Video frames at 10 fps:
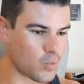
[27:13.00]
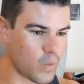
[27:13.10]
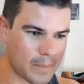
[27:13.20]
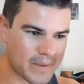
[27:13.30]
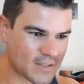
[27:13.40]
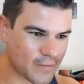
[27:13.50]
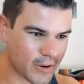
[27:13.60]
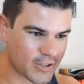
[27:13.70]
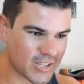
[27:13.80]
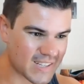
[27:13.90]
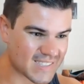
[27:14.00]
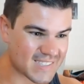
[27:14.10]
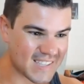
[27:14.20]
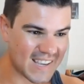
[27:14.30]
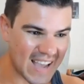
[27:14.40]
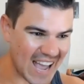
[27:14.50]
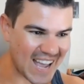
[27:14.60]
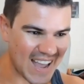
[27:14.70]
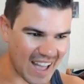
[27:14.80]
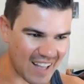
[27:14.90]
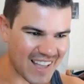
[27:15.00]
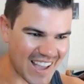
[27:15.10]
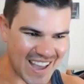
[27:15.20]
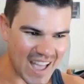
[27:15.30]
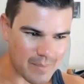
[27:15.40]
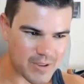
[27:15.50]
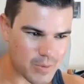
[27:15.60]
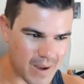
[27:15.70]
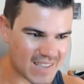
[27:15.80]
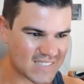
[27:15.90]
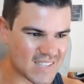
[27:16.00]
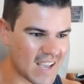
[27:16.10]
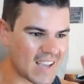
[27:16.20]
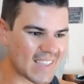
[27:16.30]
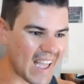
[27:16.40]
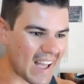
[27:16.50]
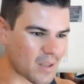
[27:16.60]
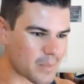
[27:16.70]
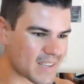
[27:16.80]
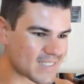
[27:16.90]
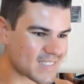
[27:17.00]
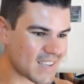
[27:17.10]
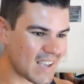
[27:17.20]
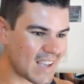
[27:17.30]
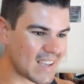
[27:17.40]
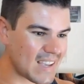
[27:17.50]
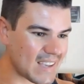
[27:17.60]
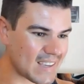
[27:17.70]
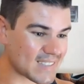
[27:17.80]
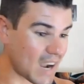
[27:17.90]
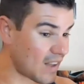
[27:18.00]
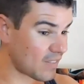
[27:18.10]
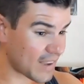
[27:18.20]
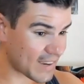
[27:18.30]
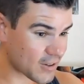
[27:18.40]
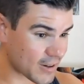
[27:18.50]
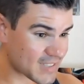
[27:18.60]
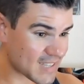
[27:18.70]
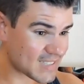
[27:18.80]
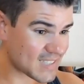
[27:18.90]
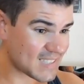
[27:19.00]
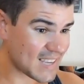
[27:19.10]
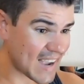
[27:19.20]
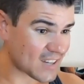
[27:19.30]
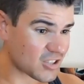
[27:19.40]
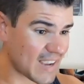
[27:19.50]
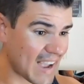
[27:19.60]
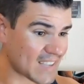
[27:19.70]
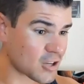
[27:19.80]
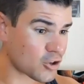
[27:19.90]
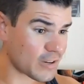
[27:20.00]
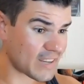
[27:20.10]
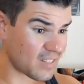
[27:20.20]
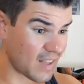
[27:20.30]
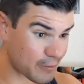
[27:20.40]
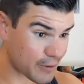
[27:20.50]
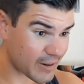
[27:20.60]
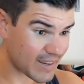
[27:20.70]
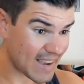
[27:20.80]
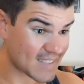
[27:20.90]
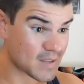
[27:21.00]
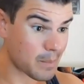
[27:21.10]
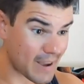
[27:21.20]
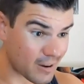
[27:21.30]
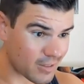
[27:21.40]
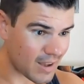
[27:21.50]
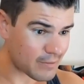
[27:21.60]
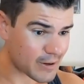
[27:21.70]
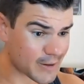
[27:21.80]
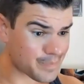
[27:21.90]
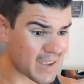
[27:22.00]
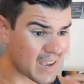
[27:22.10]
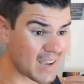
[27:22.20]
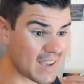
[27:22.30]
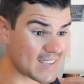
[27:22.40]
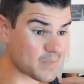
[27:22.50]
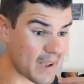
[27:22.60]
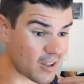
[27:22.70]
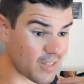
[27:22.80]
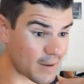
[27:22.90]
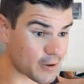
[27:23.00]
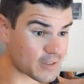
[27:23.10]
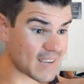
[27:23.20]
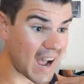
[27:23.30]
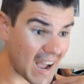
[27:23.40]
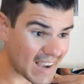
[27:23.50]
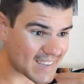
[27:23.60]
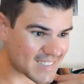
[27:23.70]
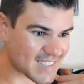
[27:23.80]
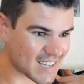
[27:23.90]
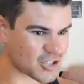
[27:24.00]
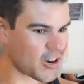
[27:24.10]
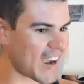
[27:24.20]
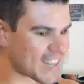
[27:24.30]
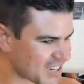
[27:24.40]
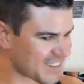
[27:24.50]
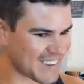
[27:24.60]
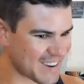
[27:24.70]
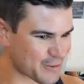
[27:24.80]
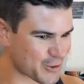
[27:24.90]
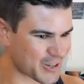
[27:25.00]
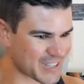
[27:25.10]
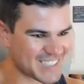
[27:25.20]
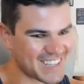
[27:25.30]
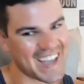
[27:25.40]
In Whitman's version, it's Calamus. Calamus is unlike Narcissus. He actually has a Greek lover. He has a male lover. His male lover dies tragically, of course.